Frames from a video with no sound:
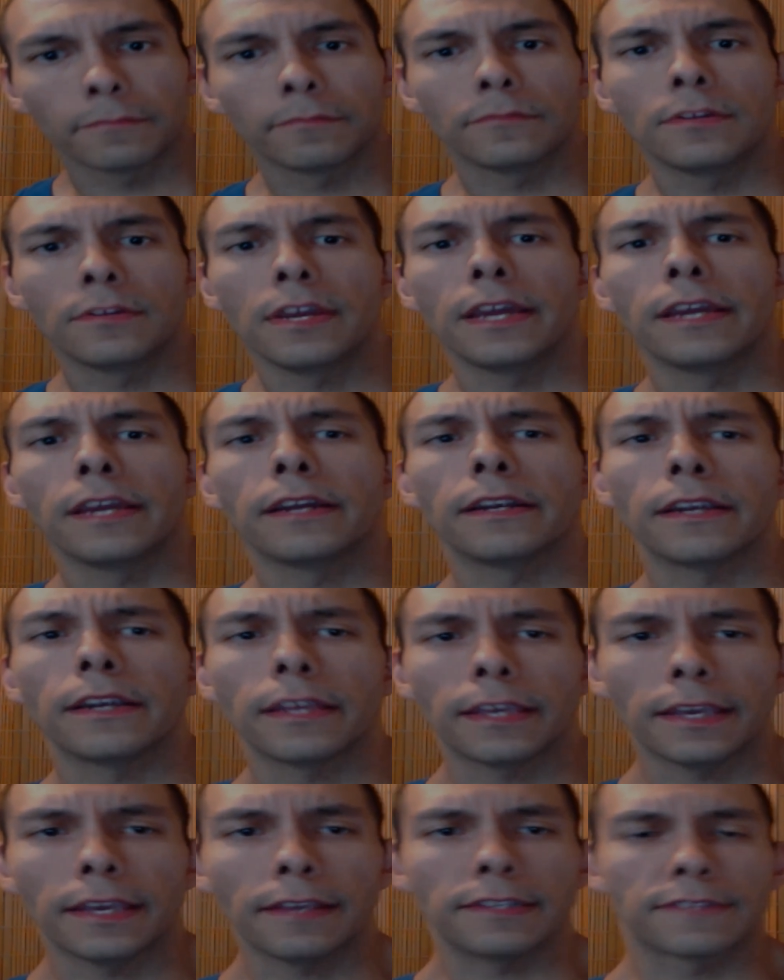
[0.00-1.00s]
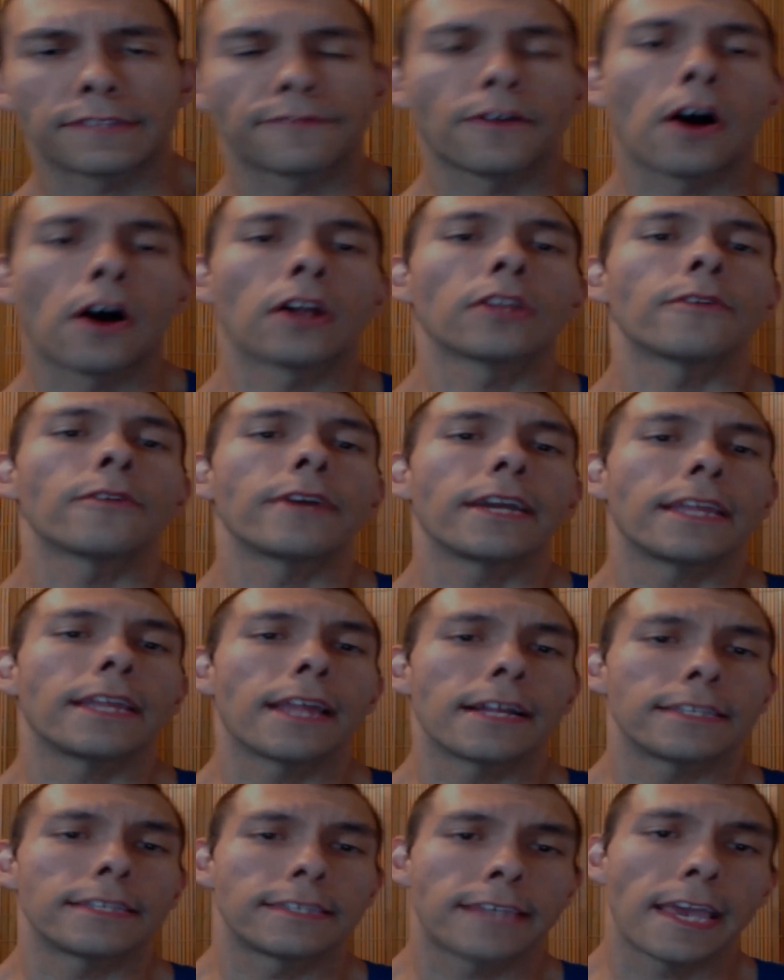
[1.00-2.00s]
and he's following in
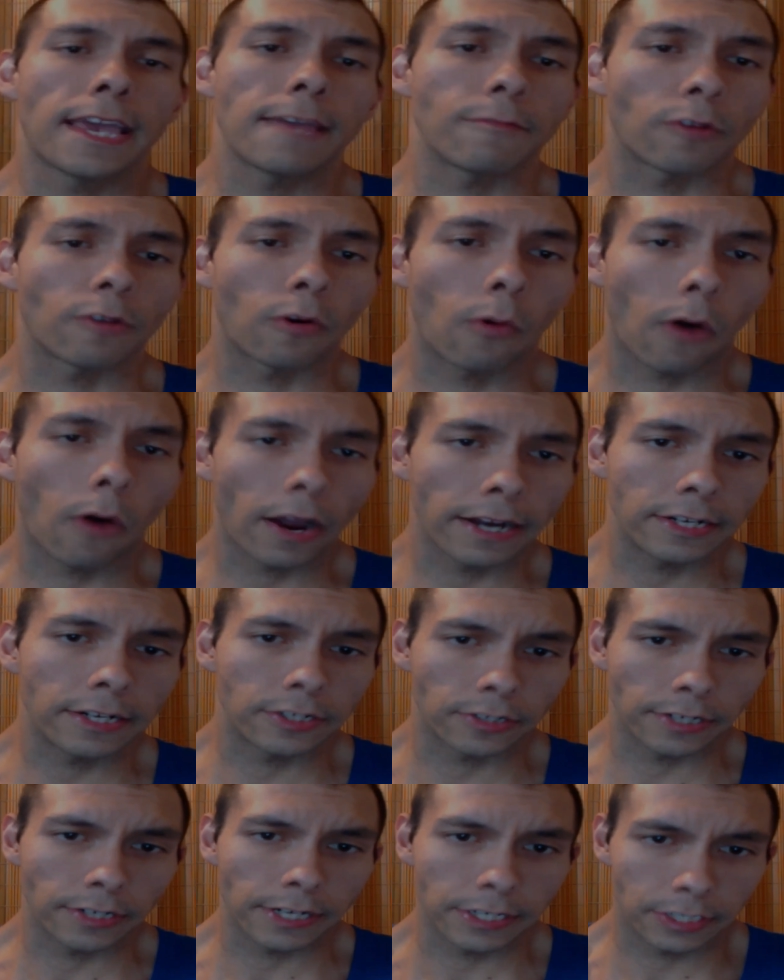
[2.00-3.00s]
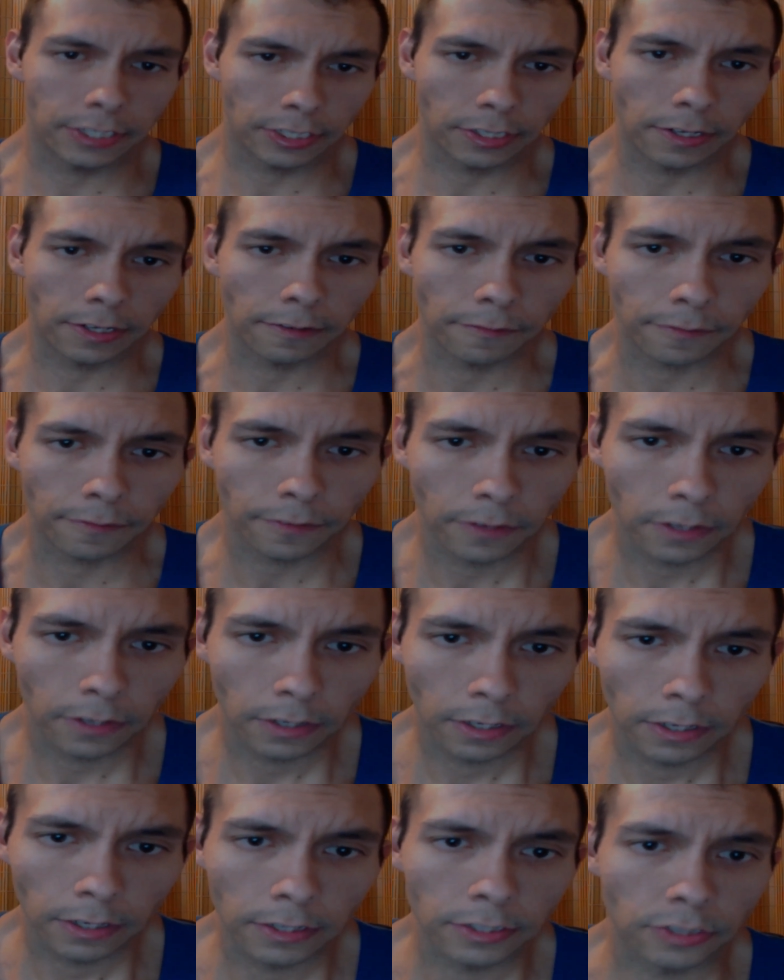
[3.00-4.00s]
that same Quine tradition of
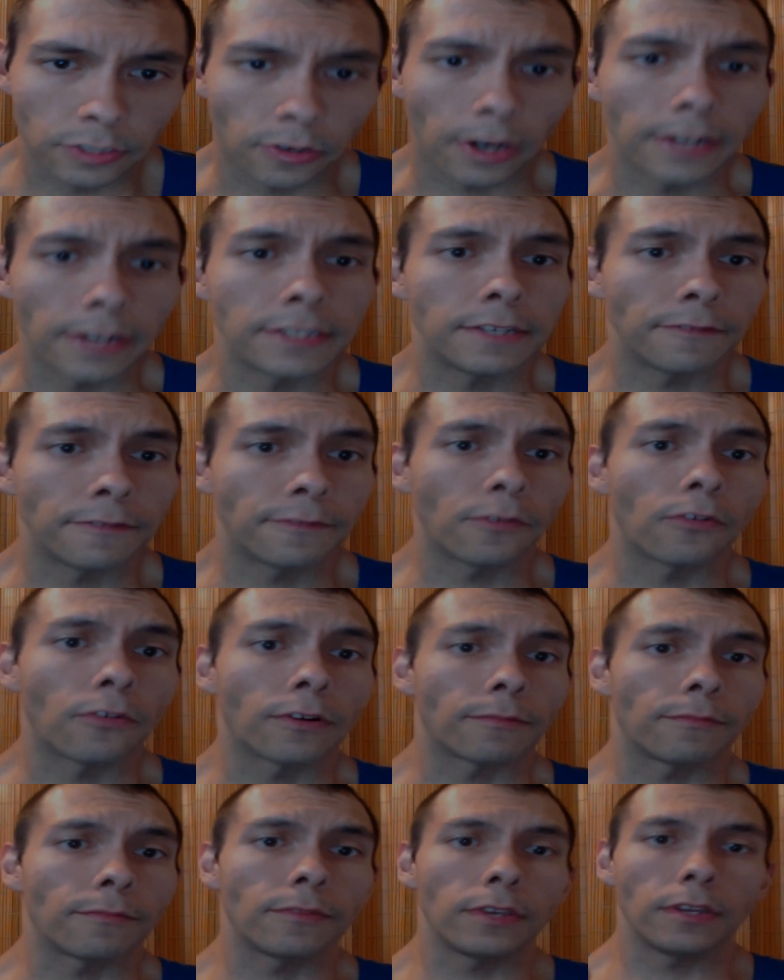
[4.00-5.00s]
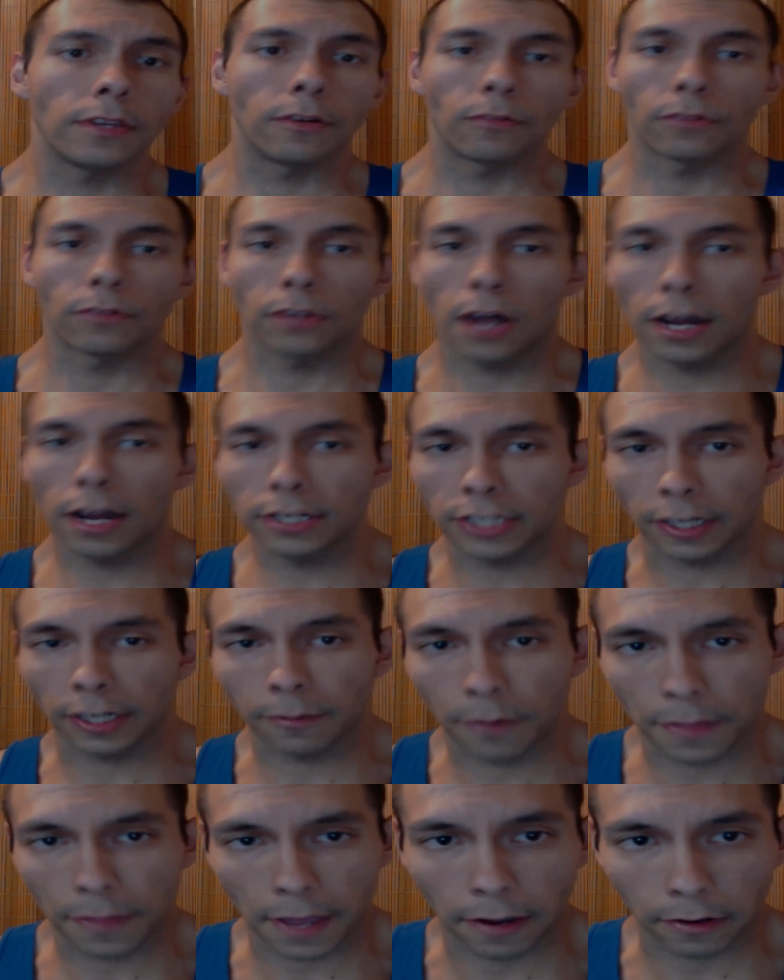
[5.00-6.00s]
trying to form logic
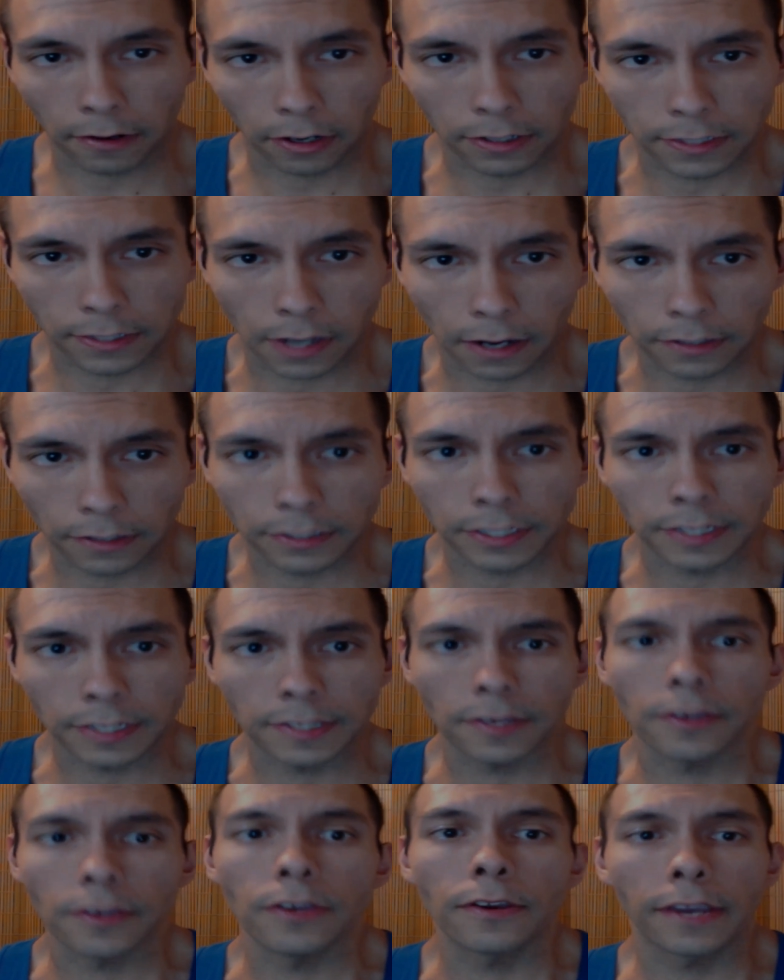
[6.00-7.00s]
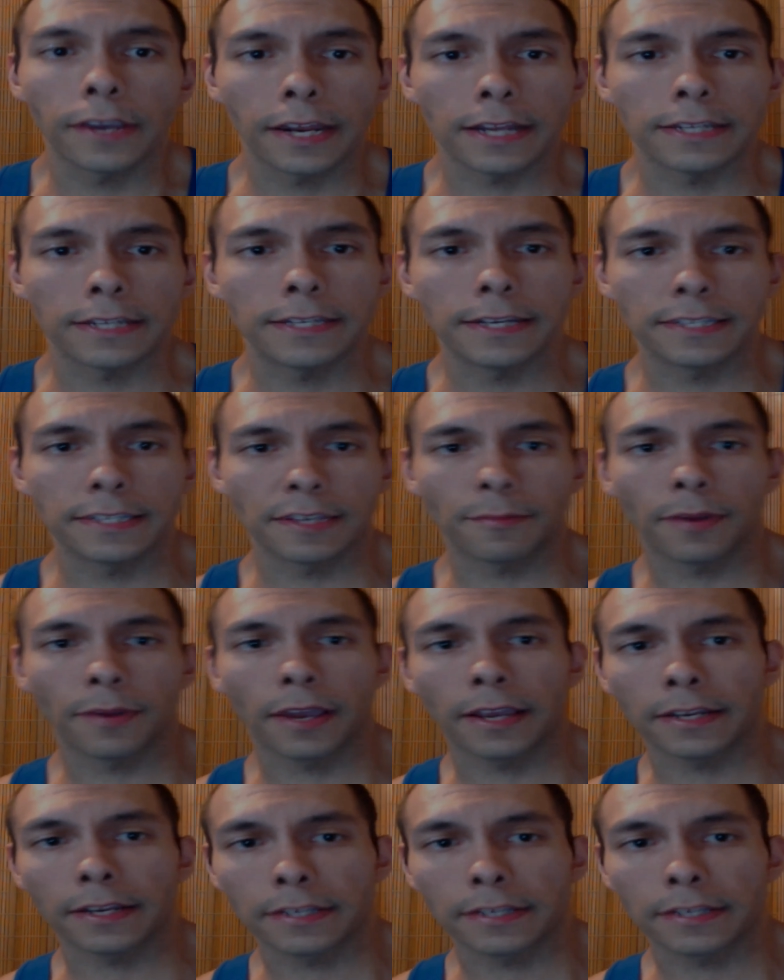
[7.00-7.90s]
without ontology, so you can anticipate